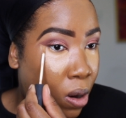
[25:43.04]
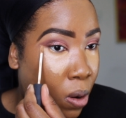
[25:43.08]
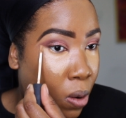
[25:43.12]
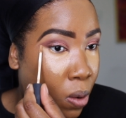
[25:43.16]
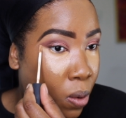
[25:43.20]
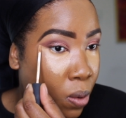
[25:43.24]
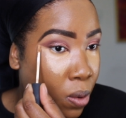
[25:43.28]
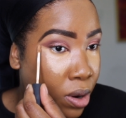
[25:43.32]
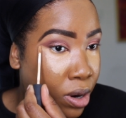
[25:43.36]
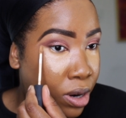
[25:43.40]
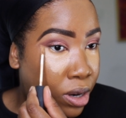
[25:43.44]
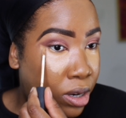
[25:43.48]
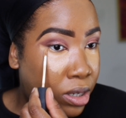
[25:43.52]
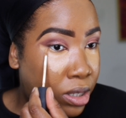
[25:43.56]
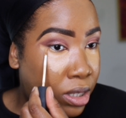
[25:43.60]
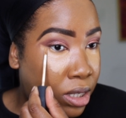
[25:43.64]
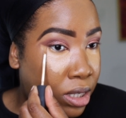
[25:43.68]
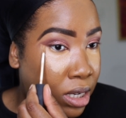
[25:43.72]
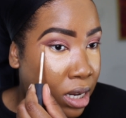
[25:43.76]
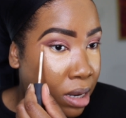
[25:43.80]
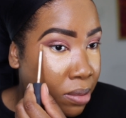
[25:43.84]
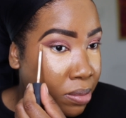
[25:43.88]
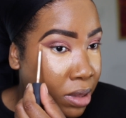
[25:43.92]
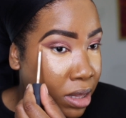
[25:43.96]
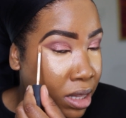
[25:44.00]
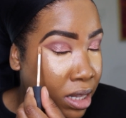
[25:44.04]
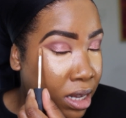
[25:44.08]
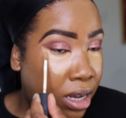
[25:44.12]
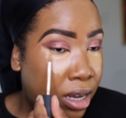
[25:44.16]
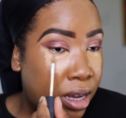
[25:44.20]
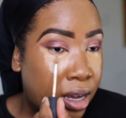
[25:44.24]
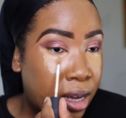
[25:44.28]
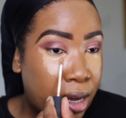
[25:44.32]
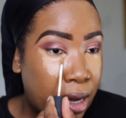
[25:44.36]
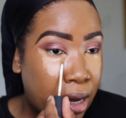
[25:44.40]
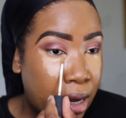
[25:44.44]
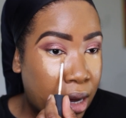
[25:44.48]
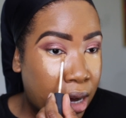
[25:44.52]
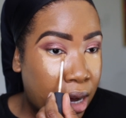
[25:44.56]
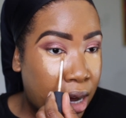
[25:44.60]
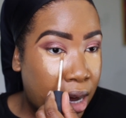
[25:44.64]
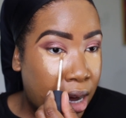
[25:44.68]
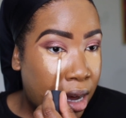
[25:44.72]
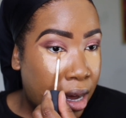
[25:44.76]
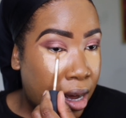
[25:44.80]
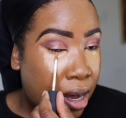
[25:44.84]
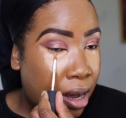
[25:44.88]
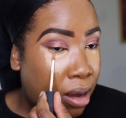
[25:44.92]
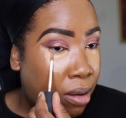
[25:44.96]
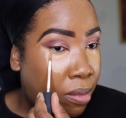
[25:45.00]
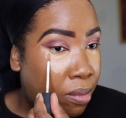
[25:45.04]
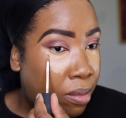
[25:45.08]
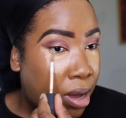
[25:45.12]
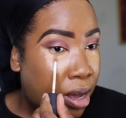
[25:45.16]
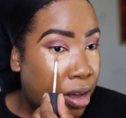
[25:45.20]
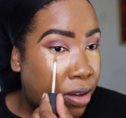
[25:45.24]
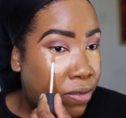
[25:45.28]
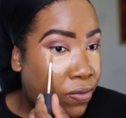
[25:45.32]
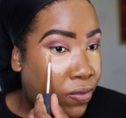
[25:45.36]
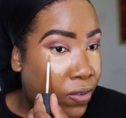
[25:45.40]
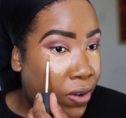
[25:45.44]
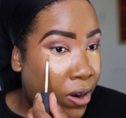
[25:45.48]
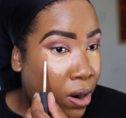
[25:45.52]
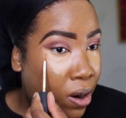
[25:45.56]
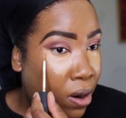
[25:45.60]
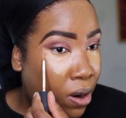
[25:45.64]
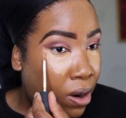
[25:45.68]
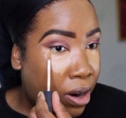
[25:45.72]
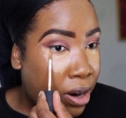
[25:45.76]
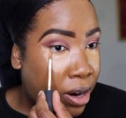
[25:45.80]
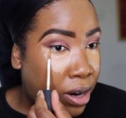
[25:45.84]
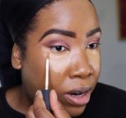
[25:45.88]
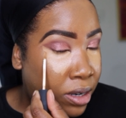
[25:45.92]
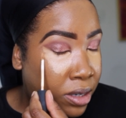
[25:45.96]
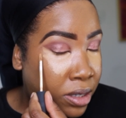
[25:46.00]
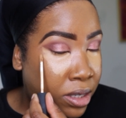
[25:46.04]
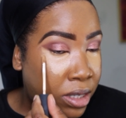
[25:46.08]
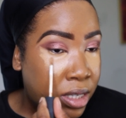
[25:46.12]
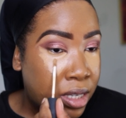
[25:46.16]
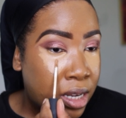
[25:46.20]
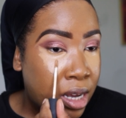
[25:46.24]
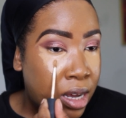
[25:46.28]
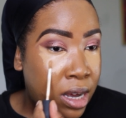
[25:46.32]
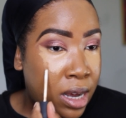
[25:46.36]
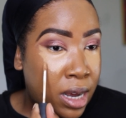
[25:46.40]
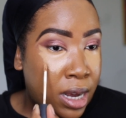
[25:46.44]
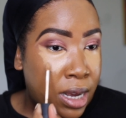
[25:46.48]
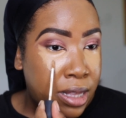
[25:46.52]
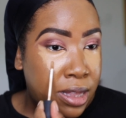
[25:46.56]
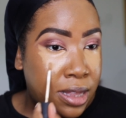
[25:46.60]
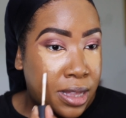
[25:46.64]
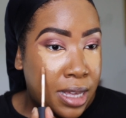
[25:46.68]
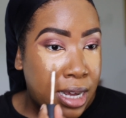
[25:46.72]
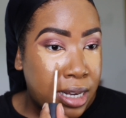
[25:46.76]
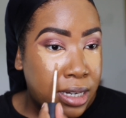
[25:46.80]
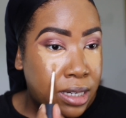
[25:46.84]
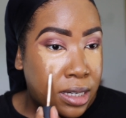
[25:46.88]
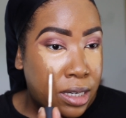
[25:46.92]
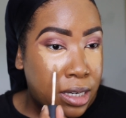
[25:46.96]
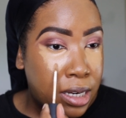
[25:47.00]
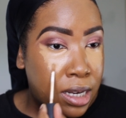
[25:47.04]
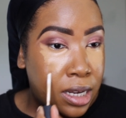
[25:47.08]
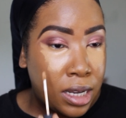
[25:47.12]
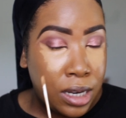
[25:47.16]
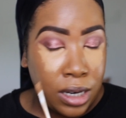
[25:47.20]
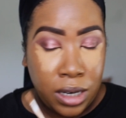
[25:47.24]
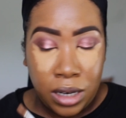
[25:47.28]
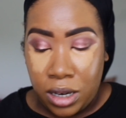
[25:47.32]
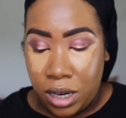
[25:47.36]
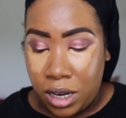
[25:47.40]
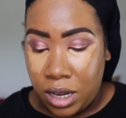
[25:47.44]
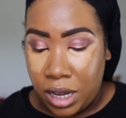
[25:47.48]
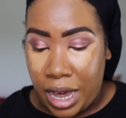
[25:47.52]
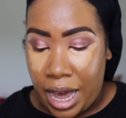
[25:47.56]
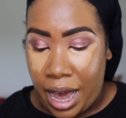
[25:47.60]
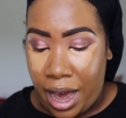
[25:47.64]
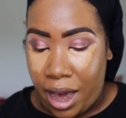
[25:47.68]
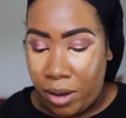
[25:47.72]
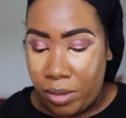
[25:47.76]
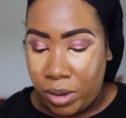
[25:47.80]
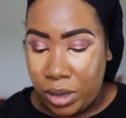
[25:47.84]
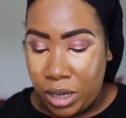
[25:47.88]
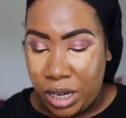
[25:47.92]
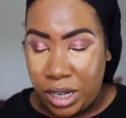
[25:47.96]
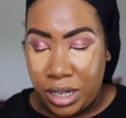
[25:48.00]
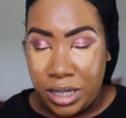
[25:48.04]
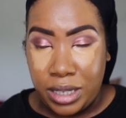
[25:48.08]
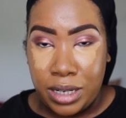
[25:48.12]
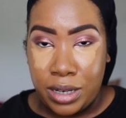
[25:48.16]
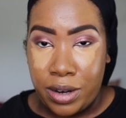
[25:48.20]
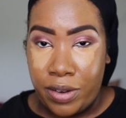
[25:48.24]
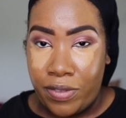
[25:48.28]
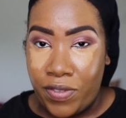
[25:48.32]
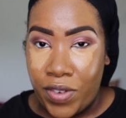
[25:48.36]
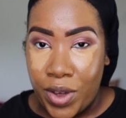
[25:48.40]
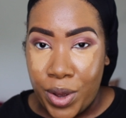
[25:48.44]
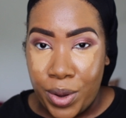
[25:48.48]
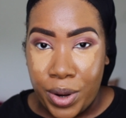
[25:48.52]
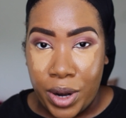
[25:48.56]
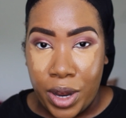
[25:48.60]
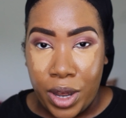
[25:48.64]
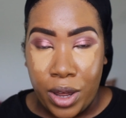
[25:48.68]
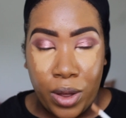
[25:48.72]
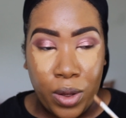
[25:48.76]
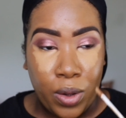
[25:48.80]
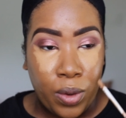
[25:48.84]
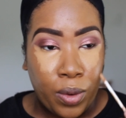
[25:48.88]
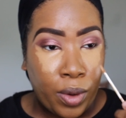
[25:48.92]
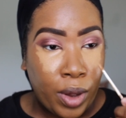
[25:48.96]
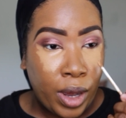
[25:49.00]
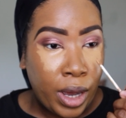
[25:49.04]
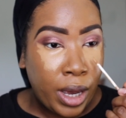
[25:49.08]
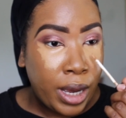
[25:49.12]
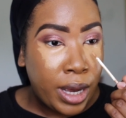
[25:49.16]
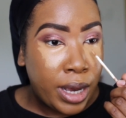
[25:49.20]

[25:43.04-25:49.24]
ordered something of Nars that didn't look how it looked in a photo,